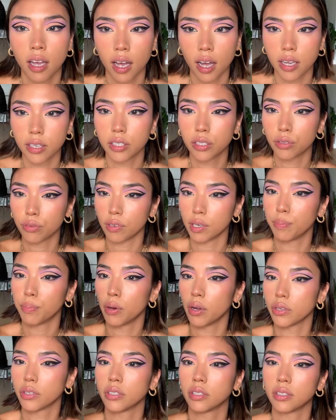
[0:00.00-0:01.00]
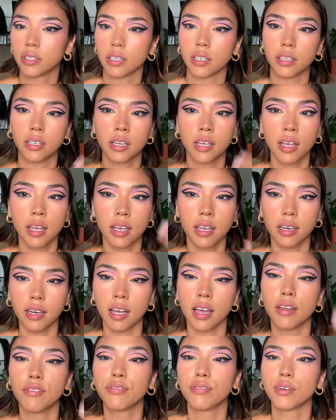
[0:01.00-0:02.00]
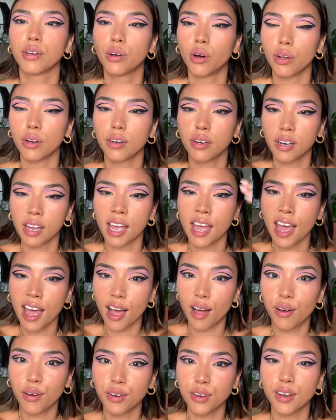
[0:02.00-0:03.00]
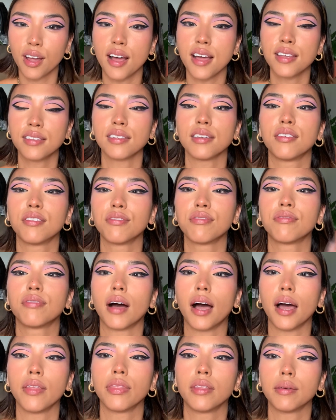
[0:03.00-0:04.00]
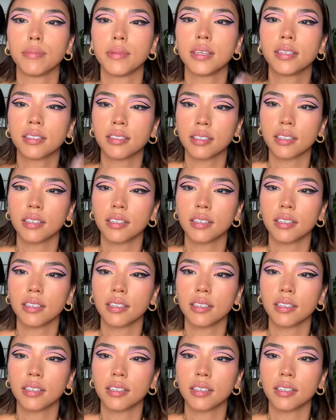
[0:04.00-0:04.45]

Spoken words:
I just repurchased it and I had forgotten how nice and fine the mist